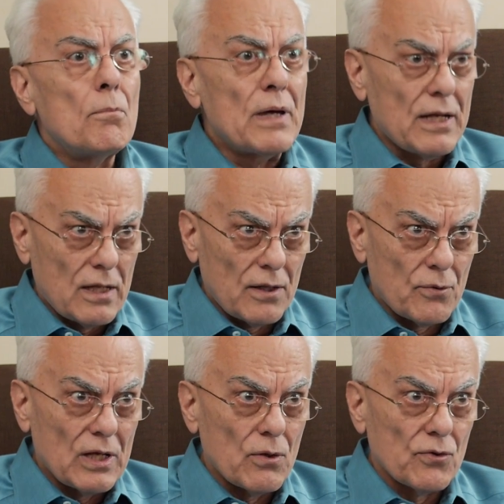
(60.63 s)
medical
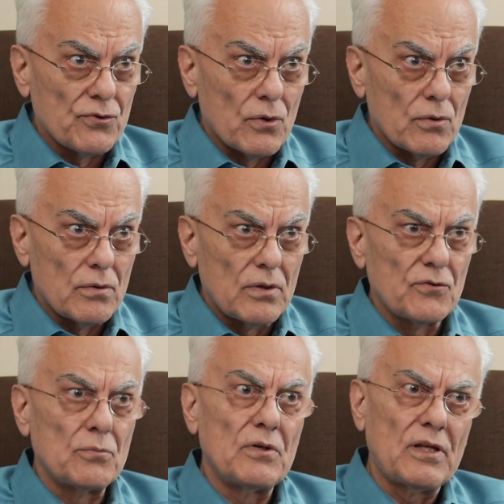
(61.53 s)
grade ozone. You
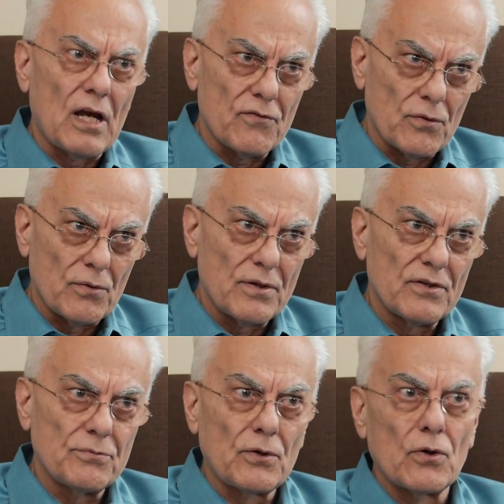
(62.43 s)
have to be careful with
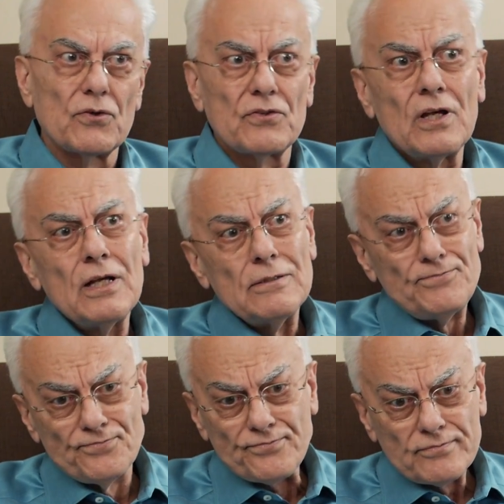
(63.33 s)
this because
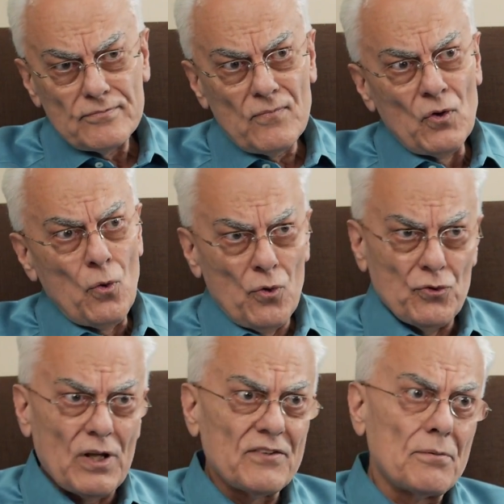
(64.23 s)

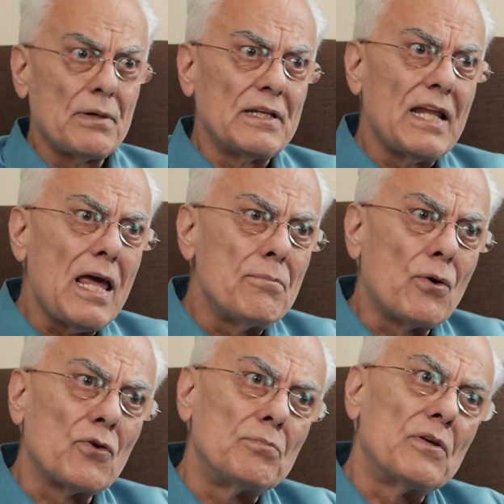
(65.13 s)
ozone has a bad name
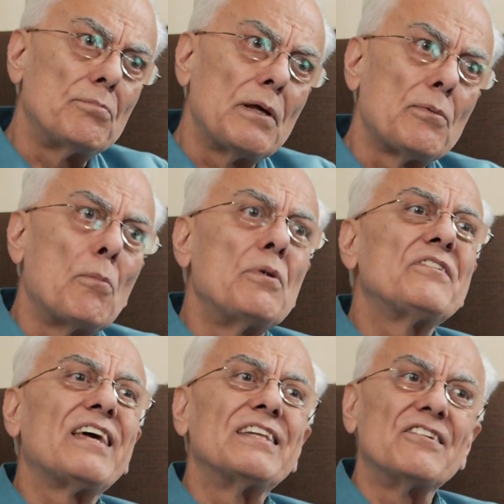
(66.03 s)
because people
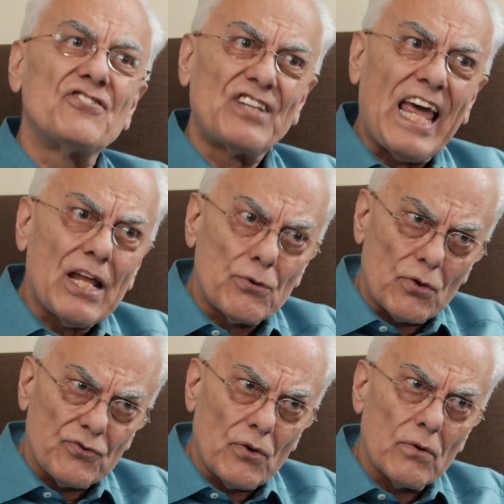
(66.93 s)
misunderstand
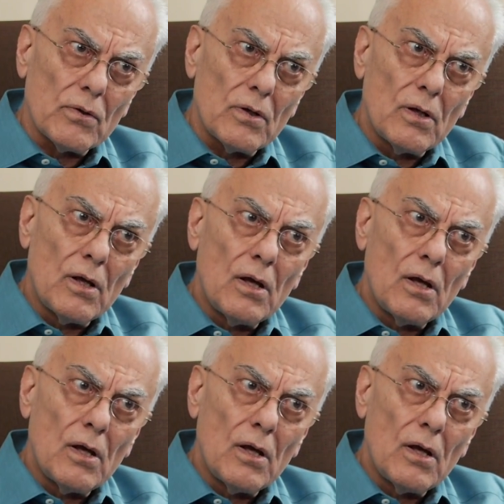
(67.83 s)
ozone. Mm.